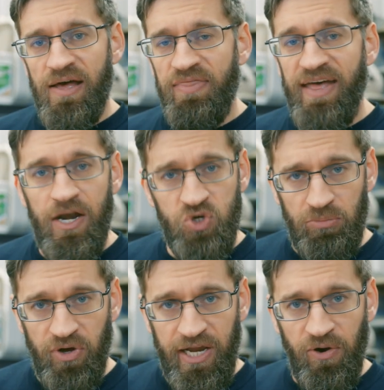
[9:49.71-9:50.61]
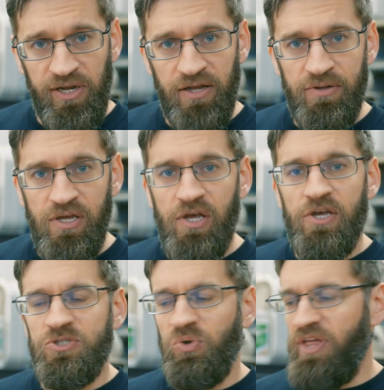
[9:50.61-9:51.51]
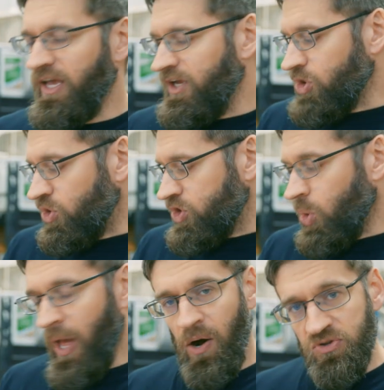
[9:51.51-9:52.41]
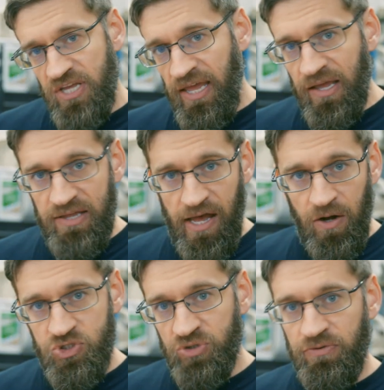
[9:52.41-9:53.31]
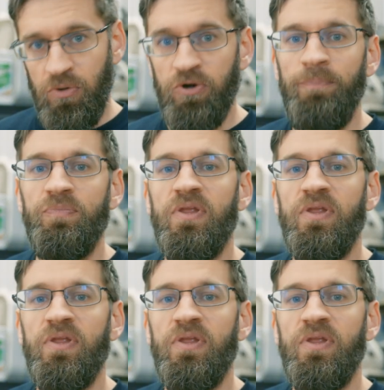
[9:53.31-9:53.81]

that trouble area so that you don't go out and gouge your floor.